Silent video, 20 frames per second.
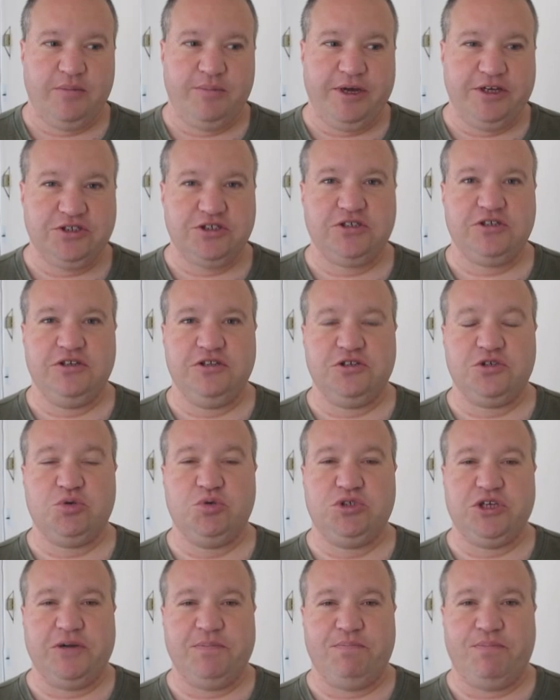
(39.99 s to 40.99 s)
Basically, this
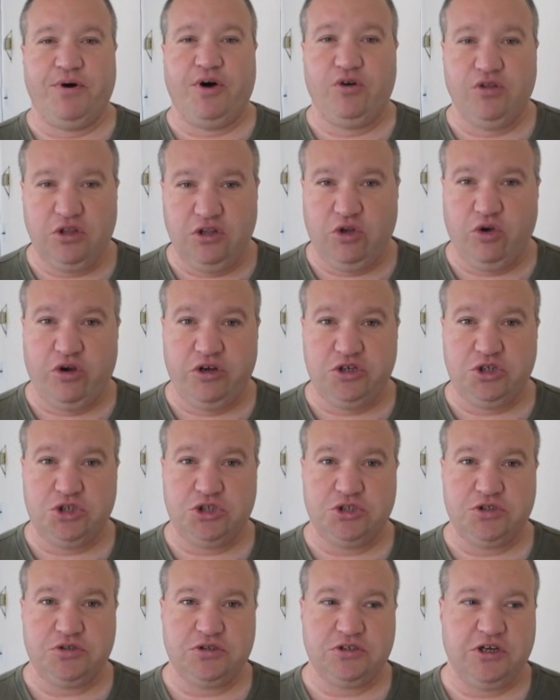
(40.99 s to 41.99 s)
was a boat
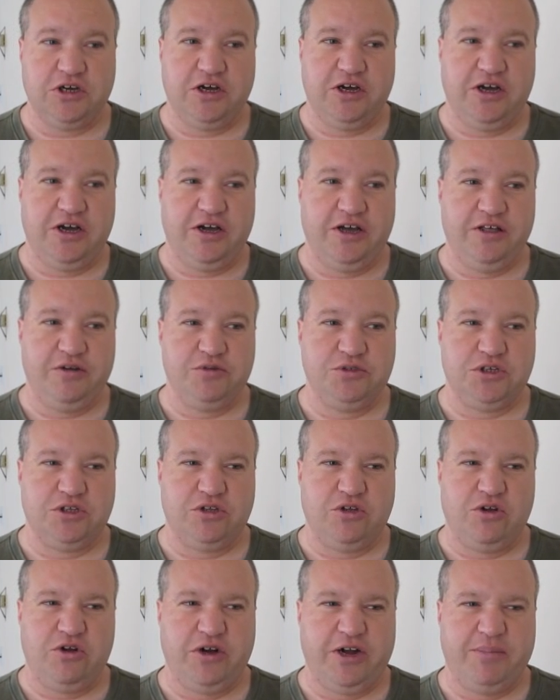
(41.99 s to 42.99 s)
launch. It was
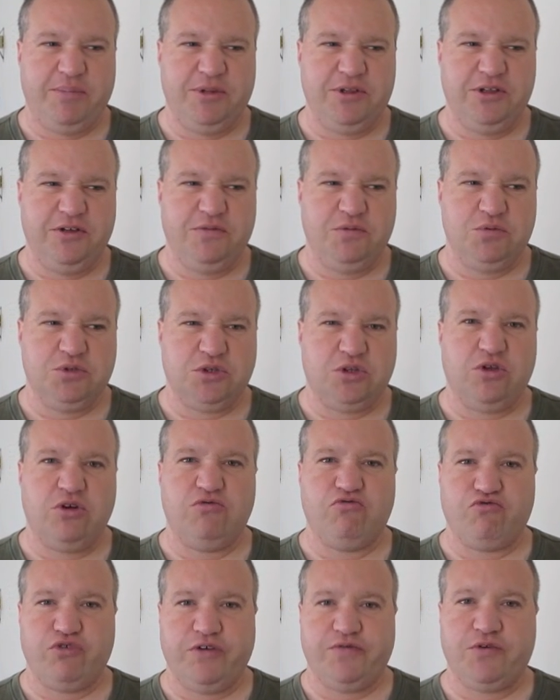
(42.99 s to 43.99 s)
along, I believe it was
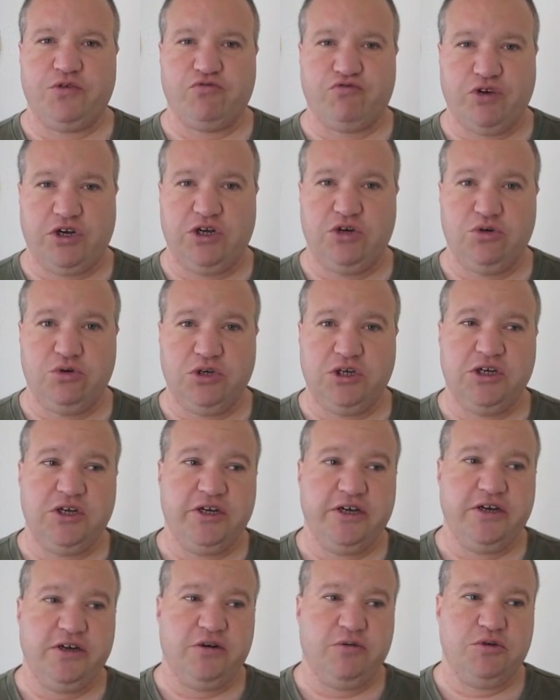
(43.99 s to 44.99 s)
along River Road,
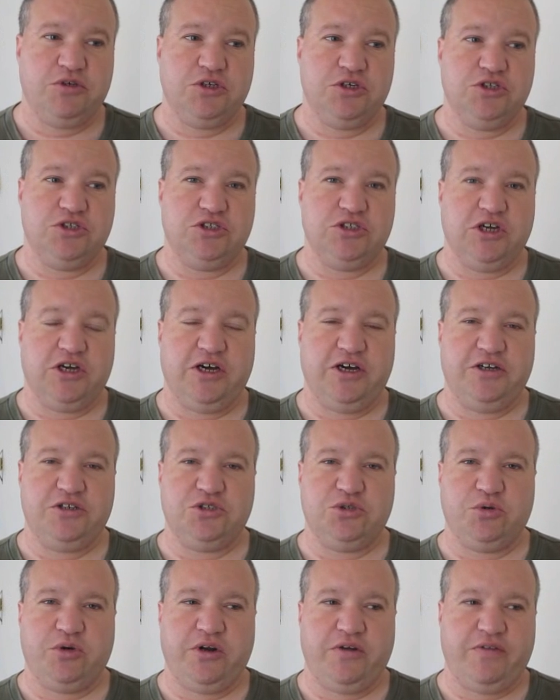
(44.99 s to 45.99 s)
which is
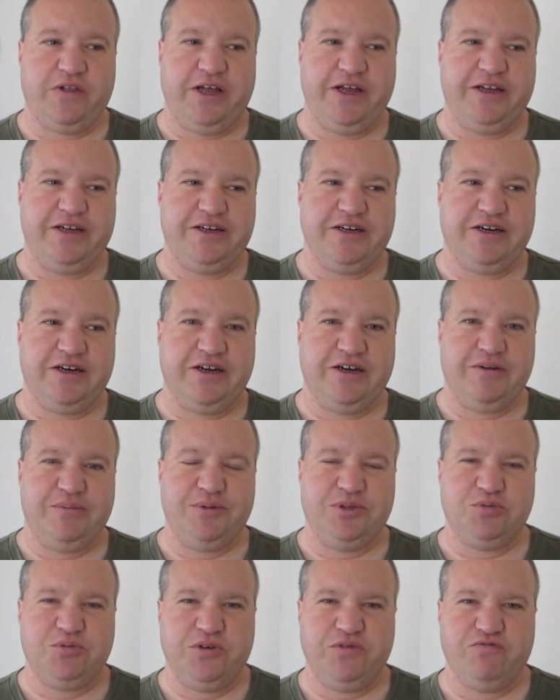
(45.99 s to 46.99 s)
sort of like
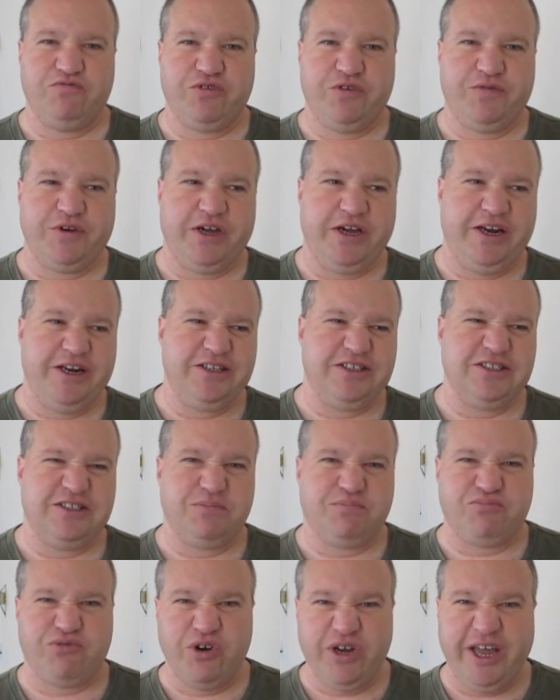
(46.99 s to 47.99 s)
between Riverhead. It's
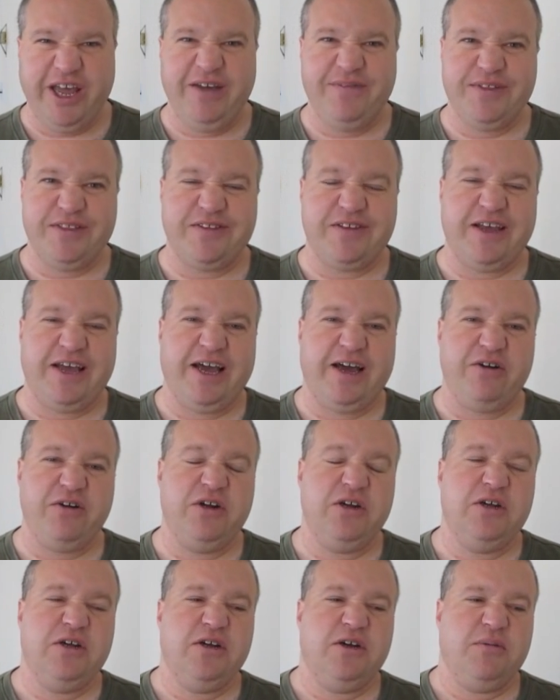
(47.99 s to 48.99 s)
the Brookhaven
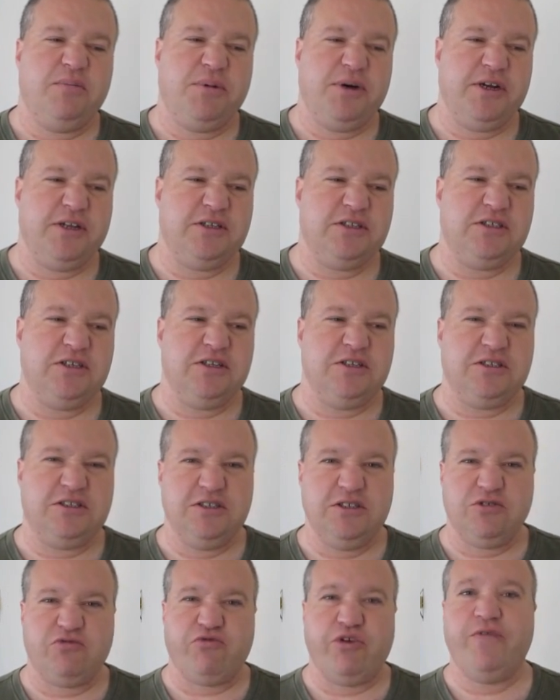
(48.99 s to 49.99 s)
town, but it's
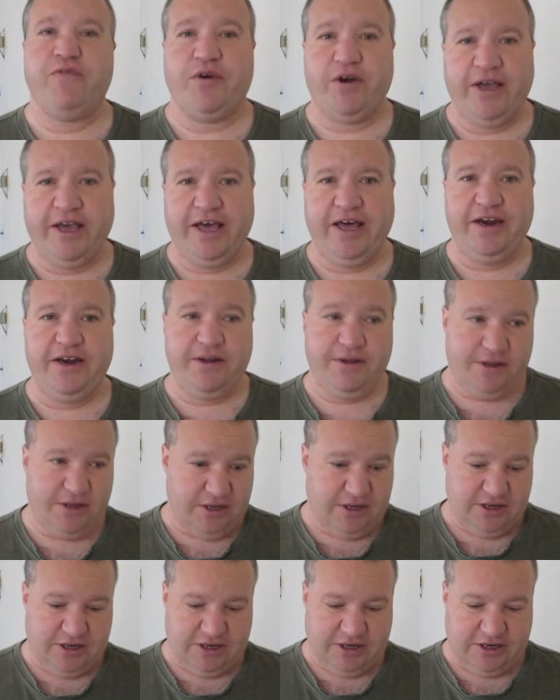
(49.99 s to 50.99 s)
near Riverhead.
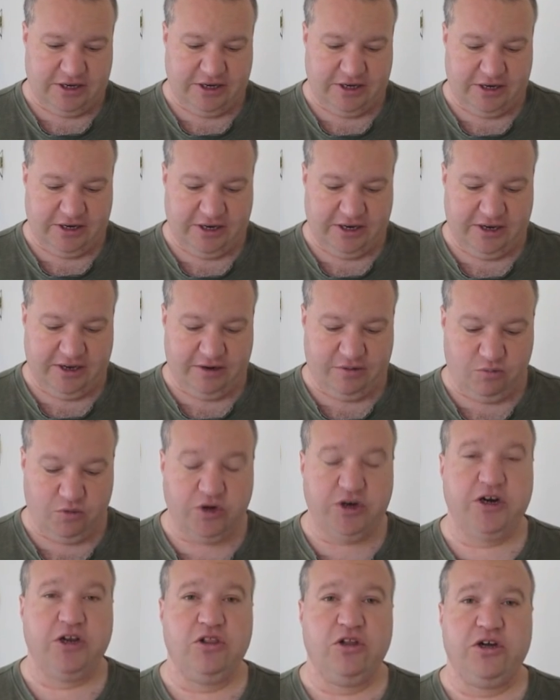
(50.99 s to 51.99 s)
And
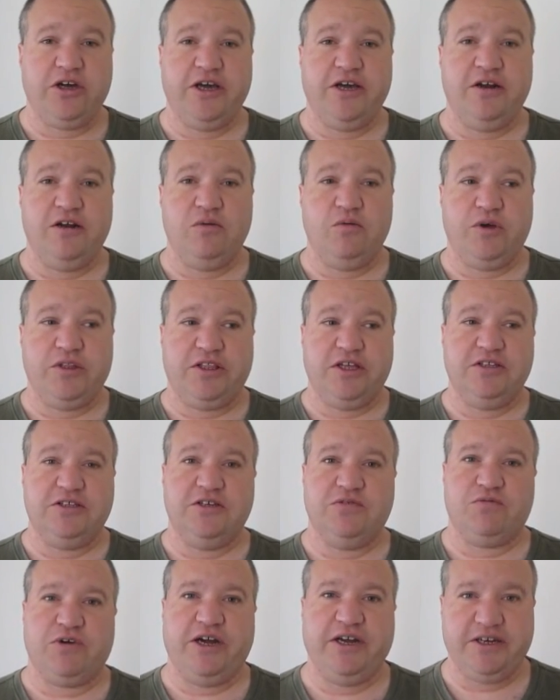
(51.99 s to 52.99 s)
we're going to look at what they
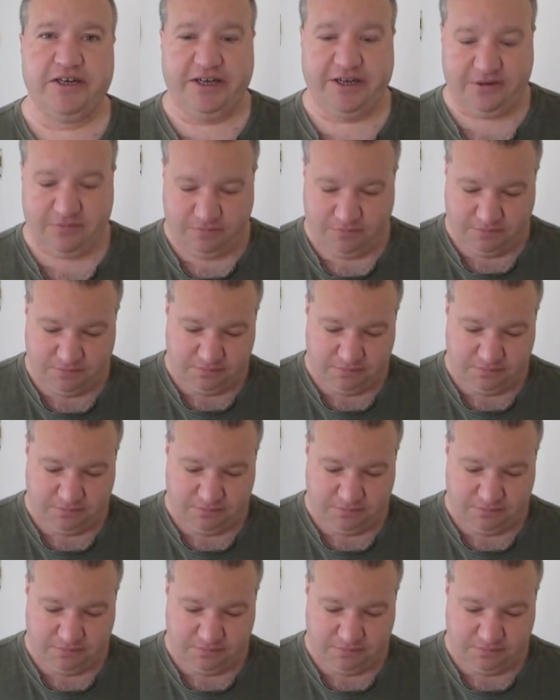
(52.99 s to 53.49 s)
did right now.